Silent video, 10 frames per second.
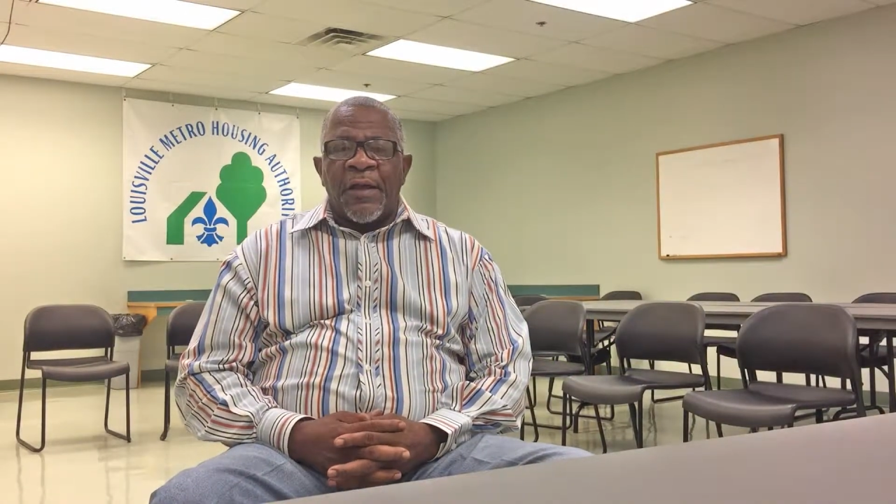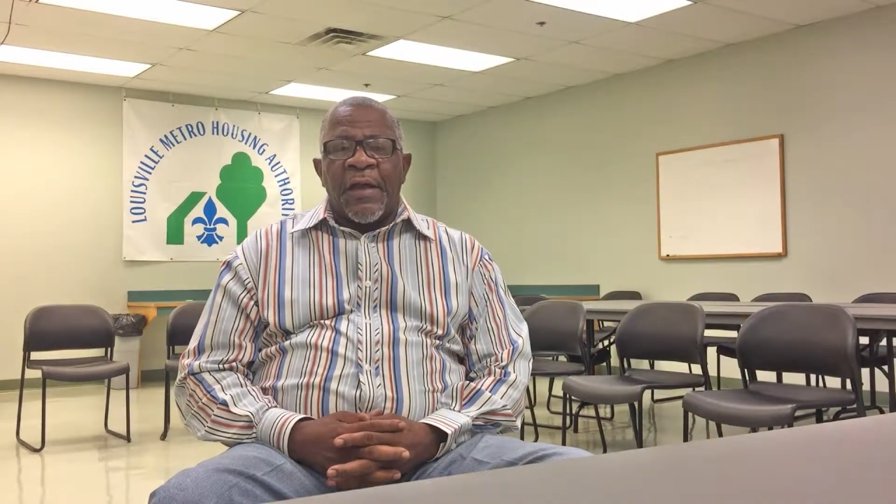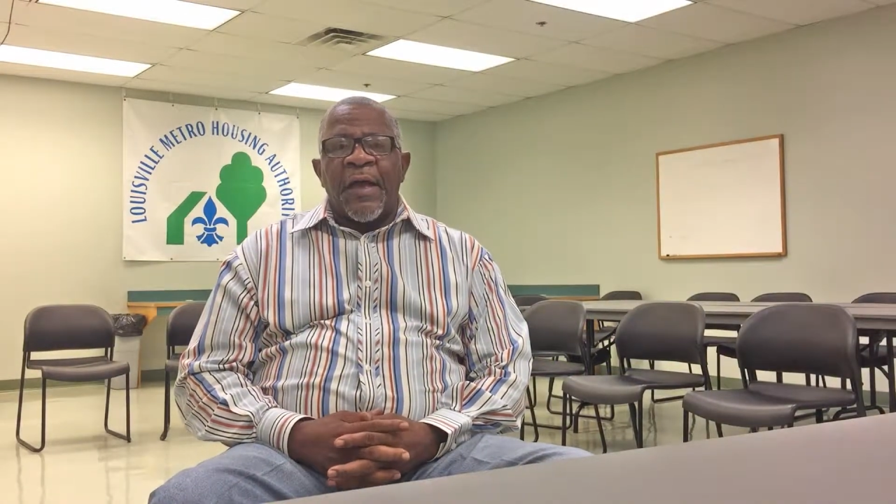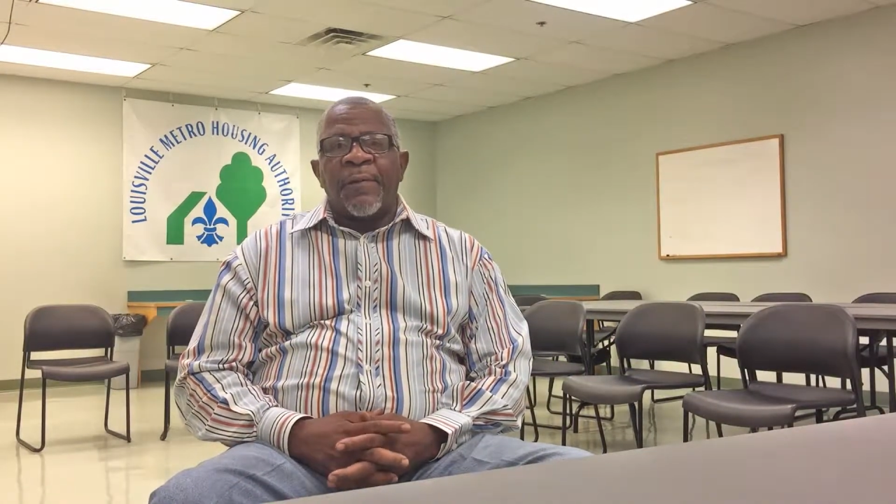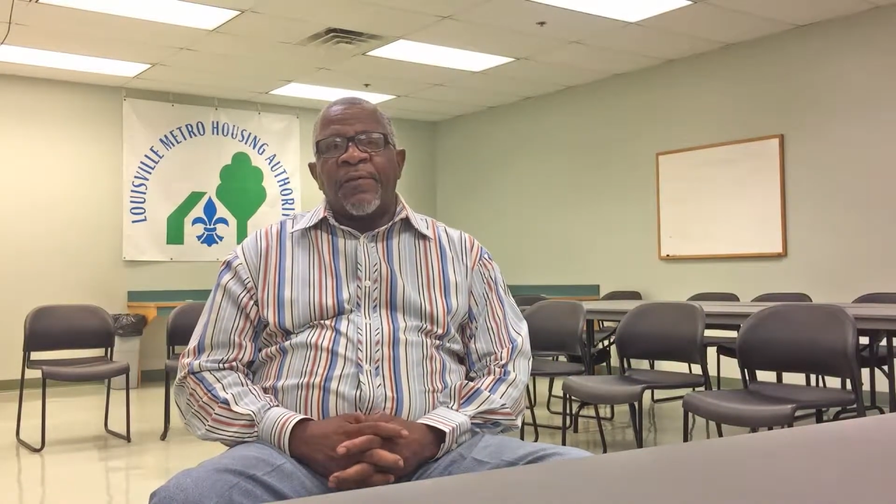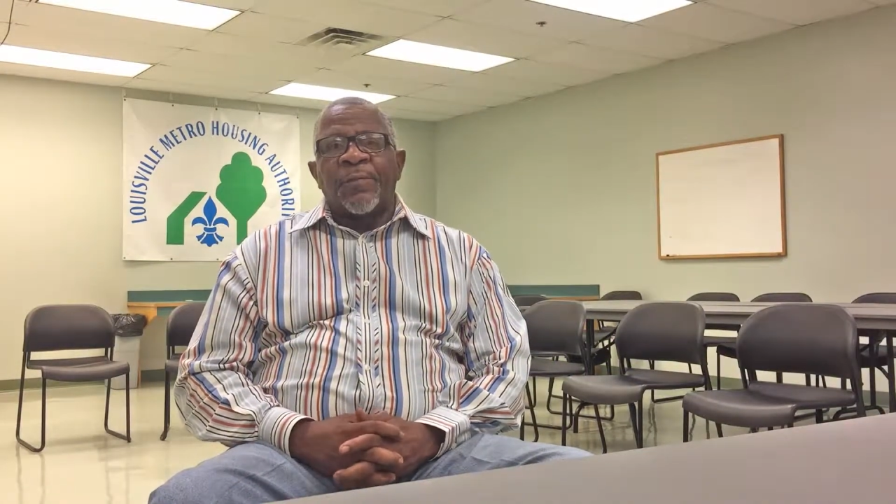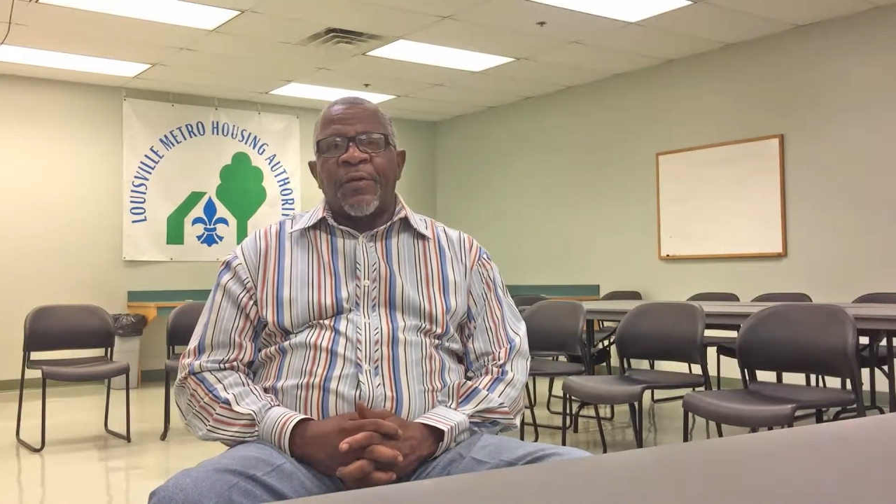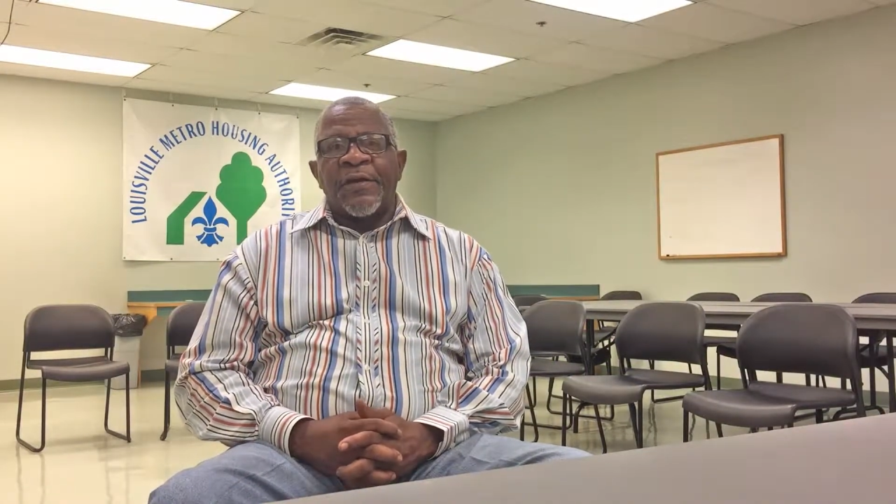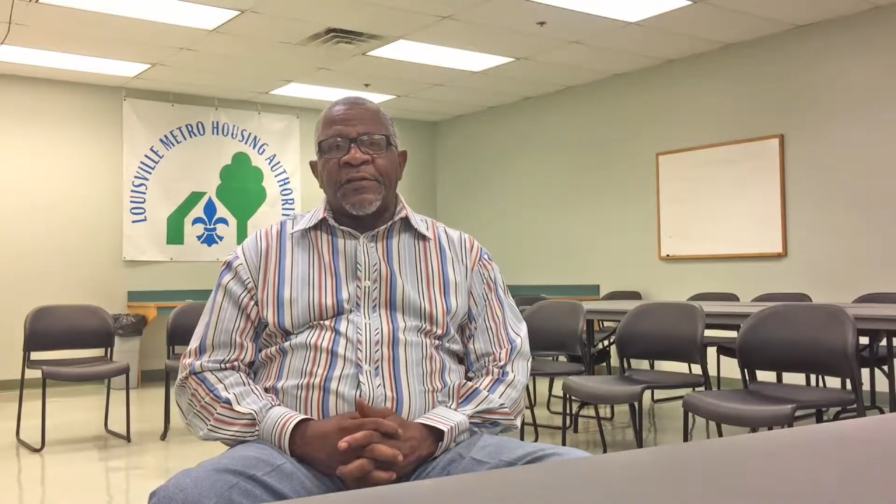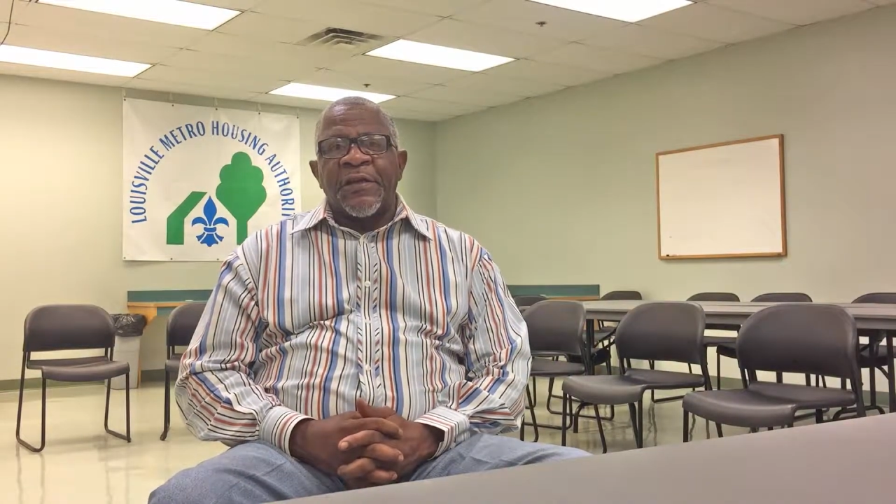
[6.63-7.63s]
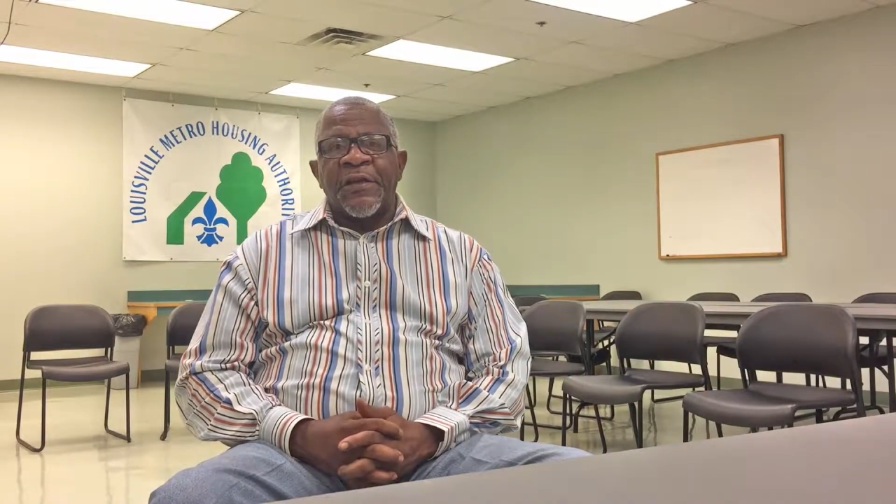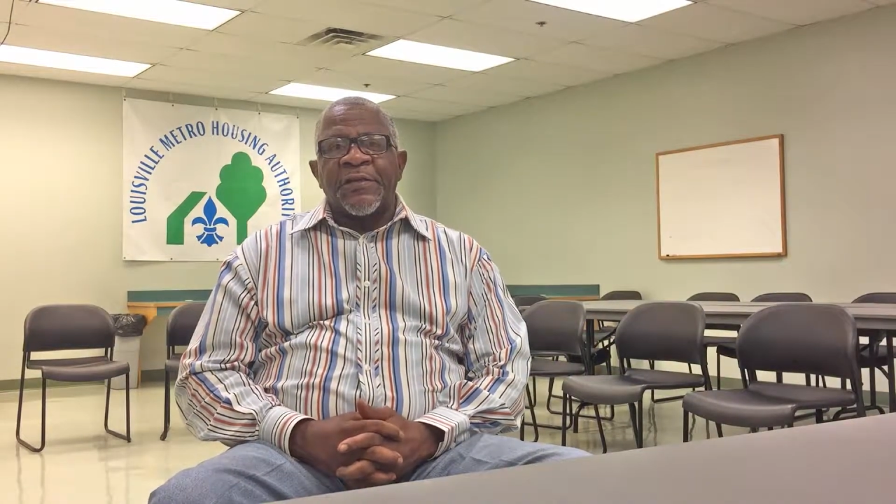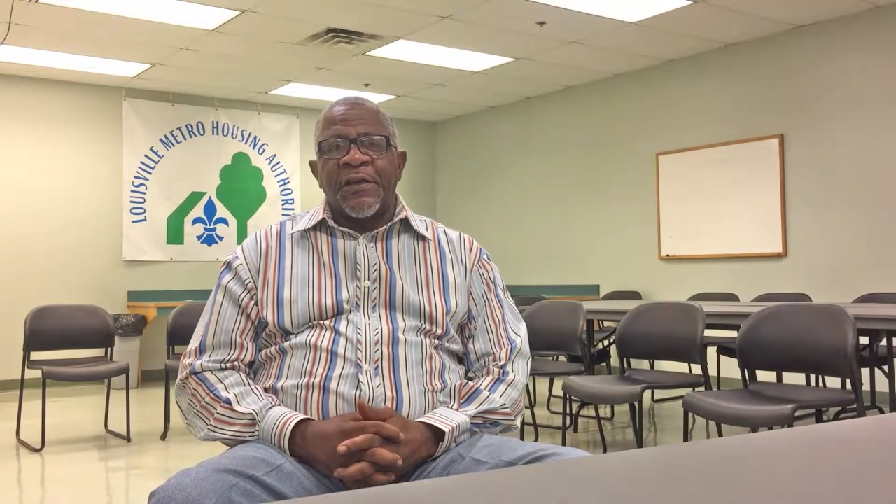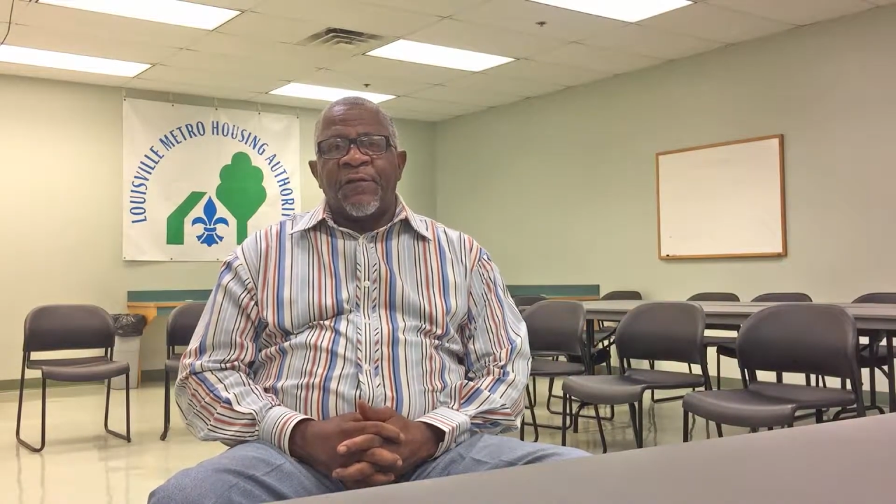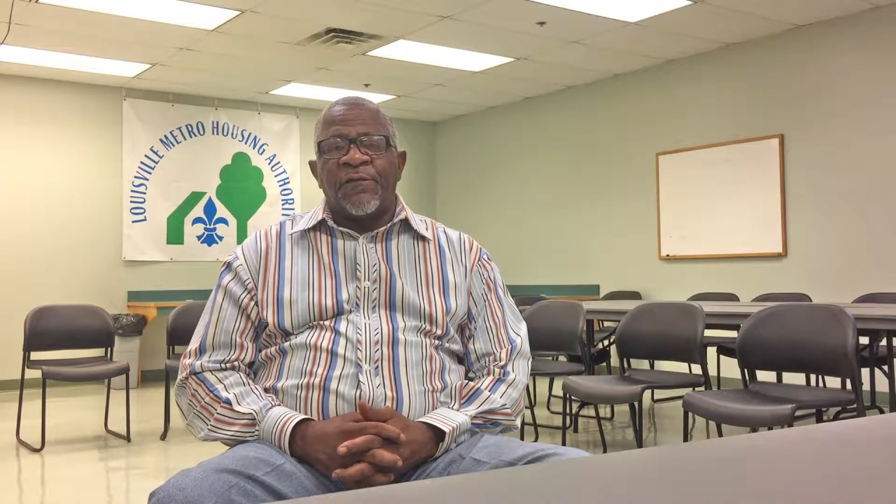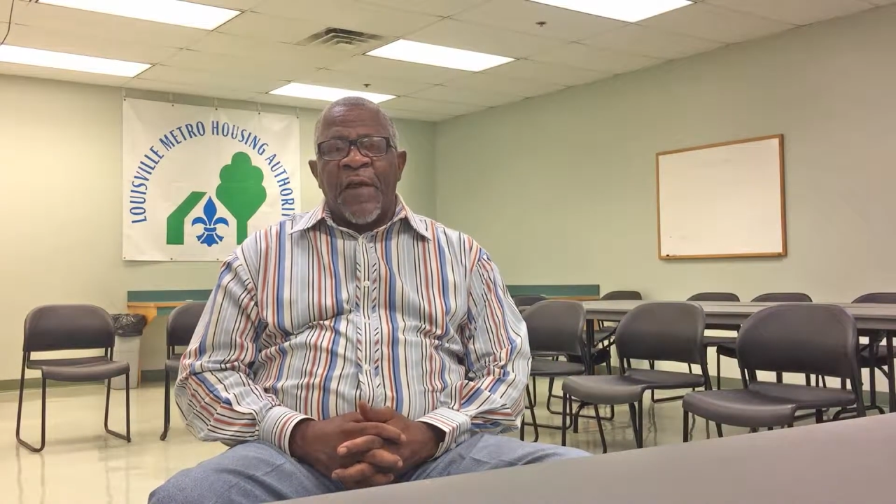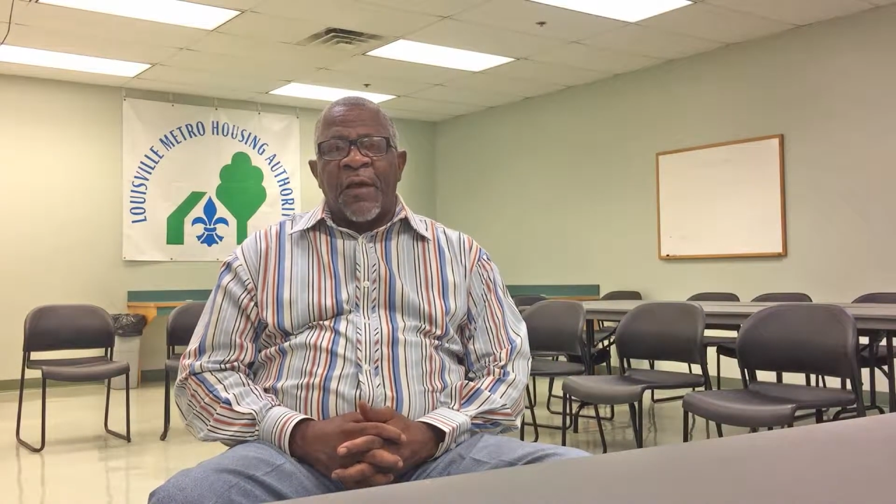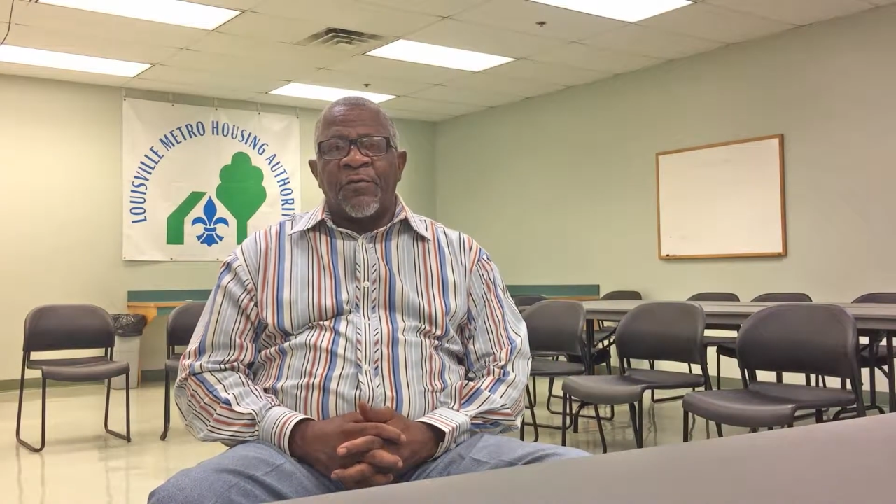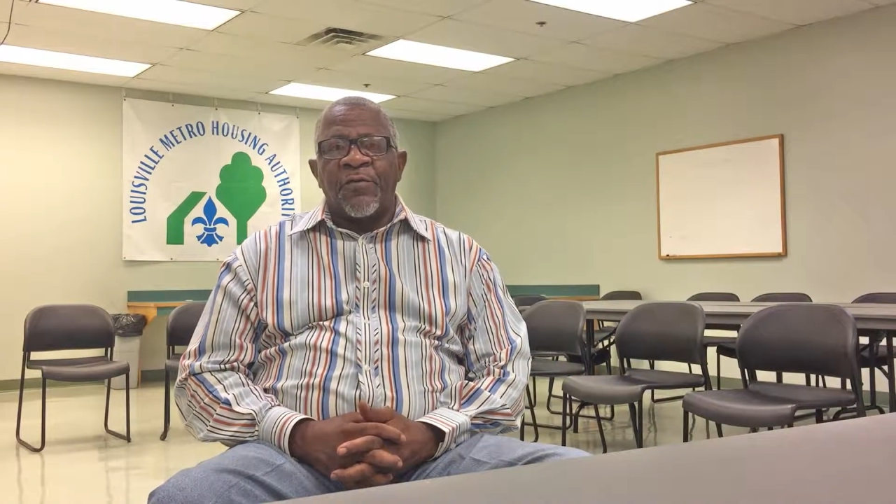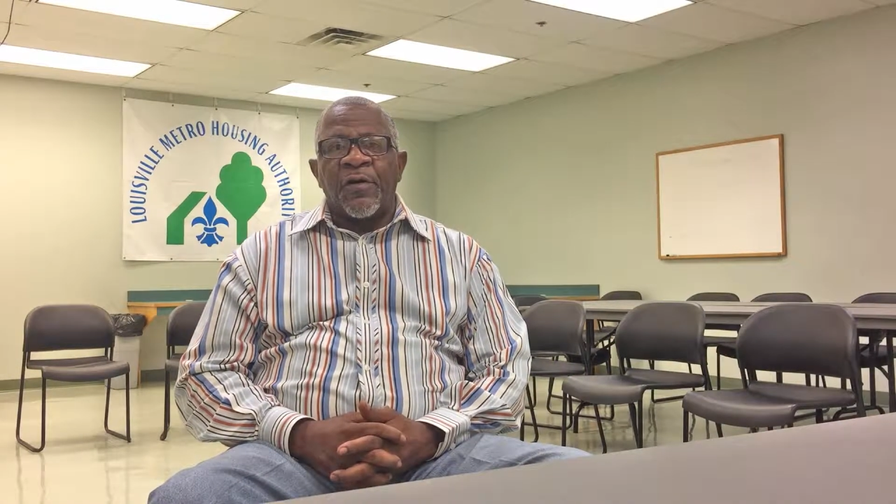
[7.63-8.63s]
and I am the president and
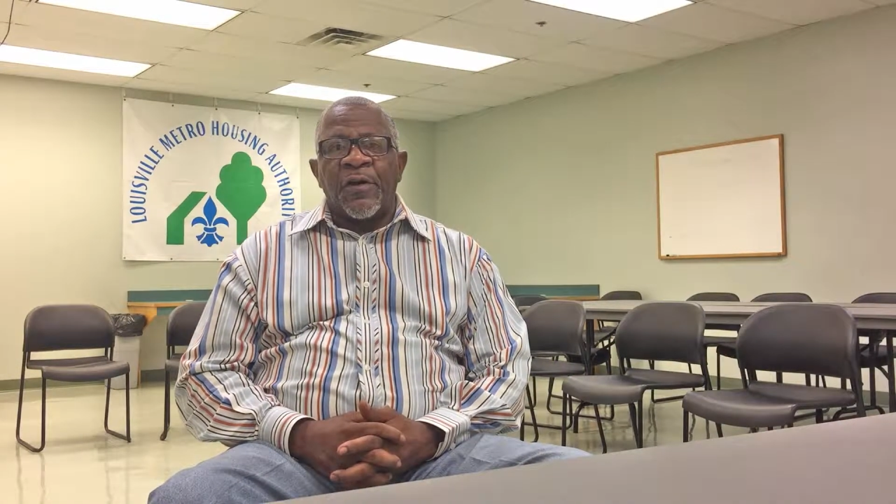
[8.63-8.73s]
founder